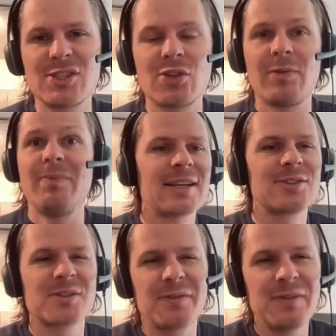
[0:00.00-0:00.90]
So
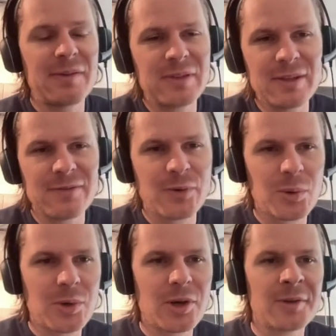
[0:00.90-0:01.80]
there's
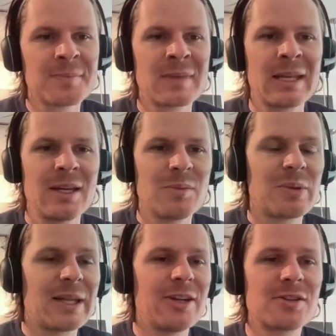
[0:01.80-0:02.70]
54
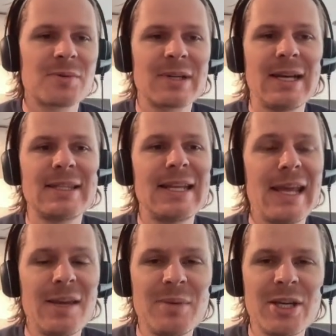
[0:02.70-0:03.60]
players we're going to have to
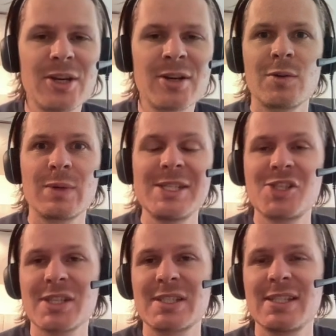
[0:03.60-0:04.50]
name here. We
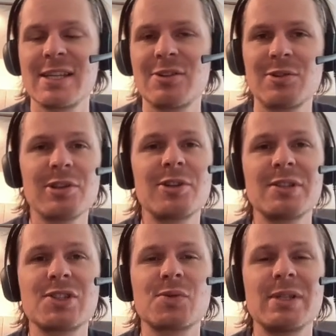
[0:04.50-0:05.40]
just did earlier
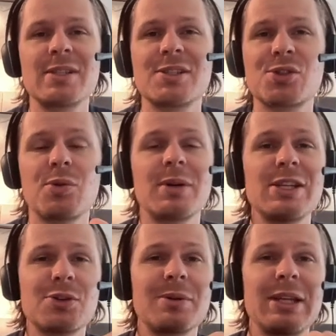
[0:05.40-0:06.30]
this week the
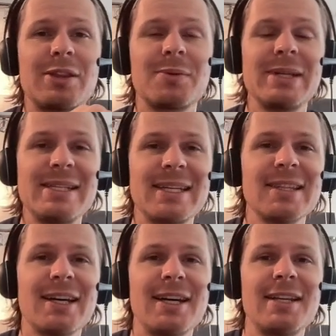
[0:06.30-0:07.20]
2023
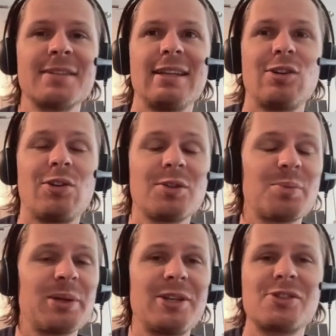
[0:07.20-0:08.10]
deadline, all the
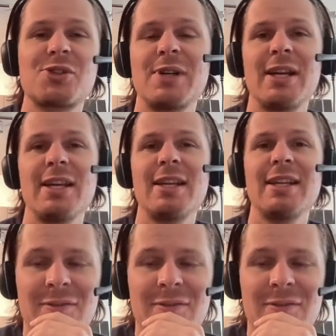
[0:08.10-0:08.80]
players traded.